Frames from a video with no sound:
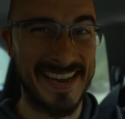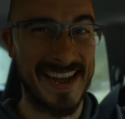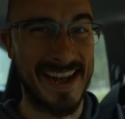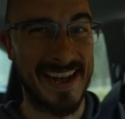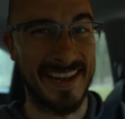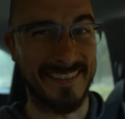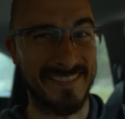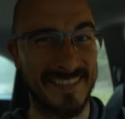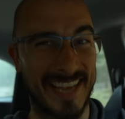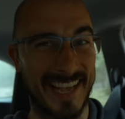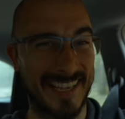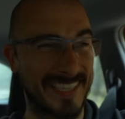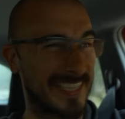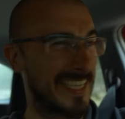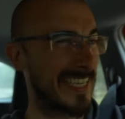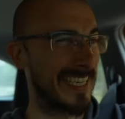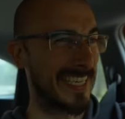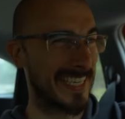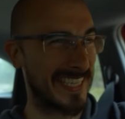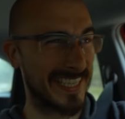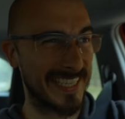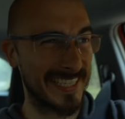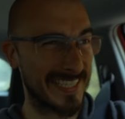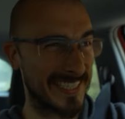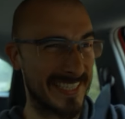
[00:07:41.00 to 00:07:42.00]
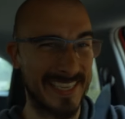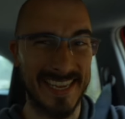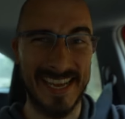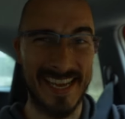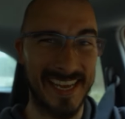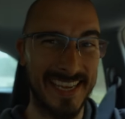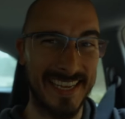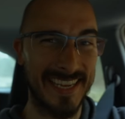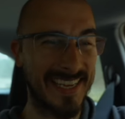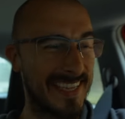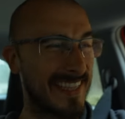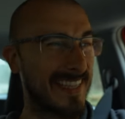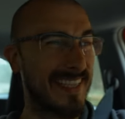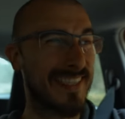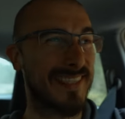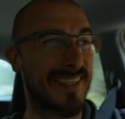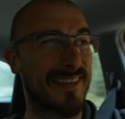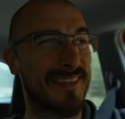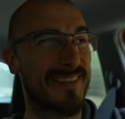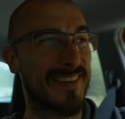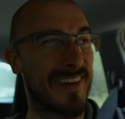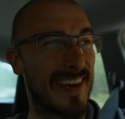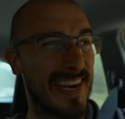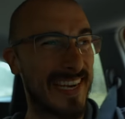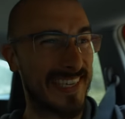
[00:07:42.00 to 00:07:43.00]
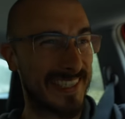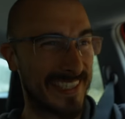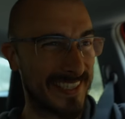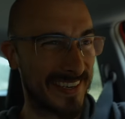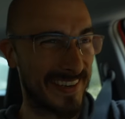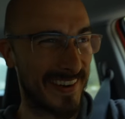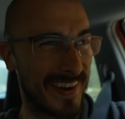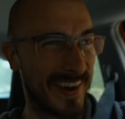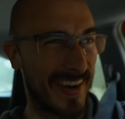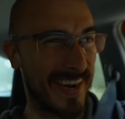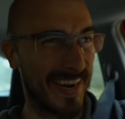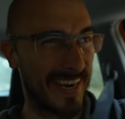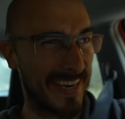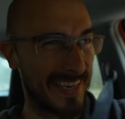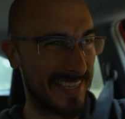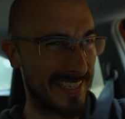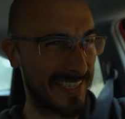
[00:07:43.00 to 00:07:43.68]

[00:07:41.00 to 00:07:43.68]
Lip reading: I'm just kidding, this is a great car.